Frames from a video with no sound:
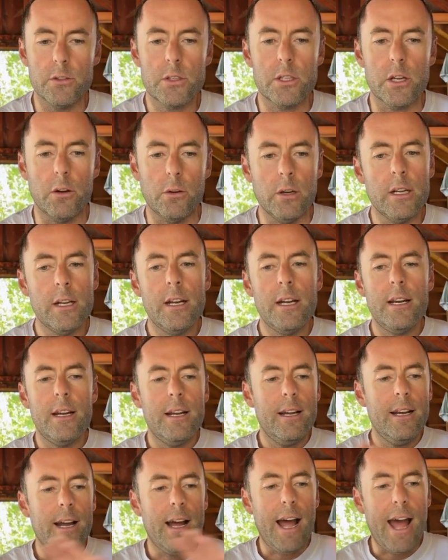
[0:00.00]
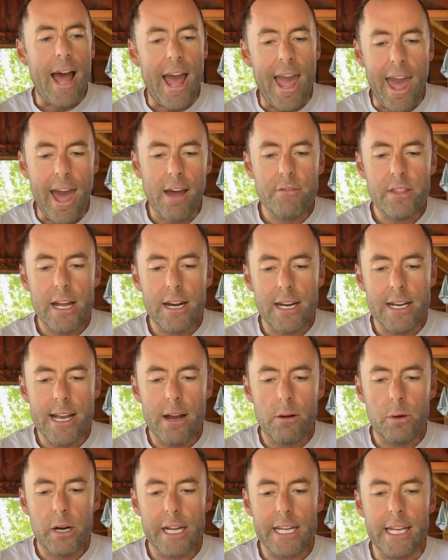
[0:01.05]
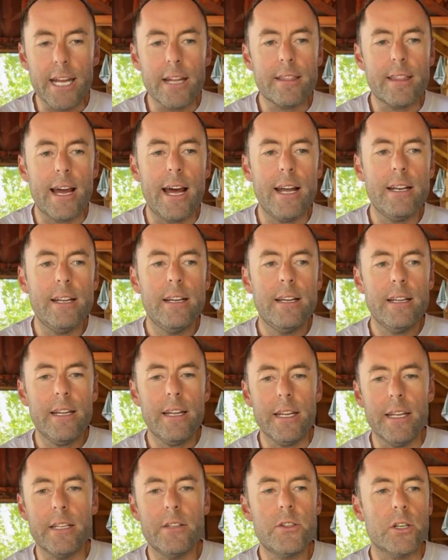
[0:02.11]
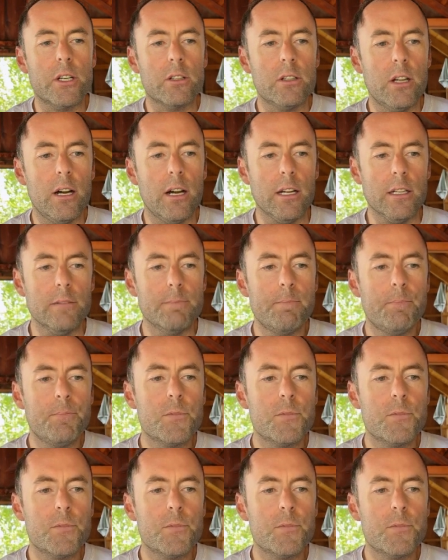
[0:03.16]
So I have that. I now want to get that into Claude.